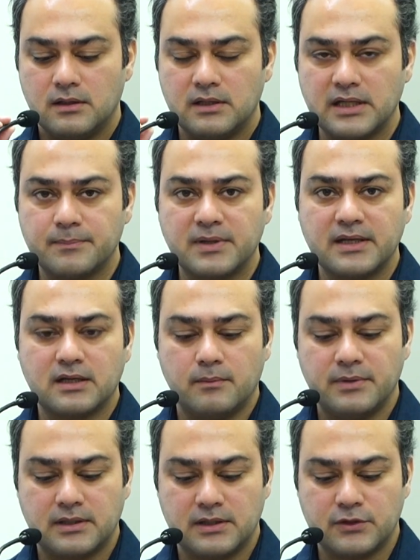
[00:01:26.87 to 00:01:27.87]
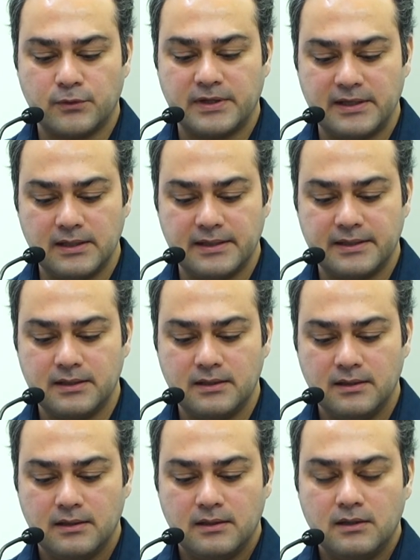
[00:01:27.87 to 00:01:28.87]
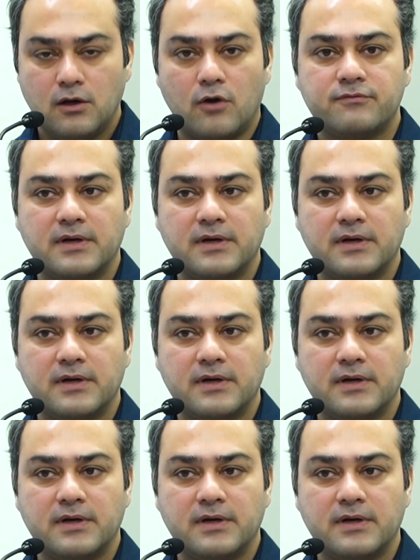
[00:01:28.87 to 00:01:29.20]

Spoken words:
deeply committed to healing of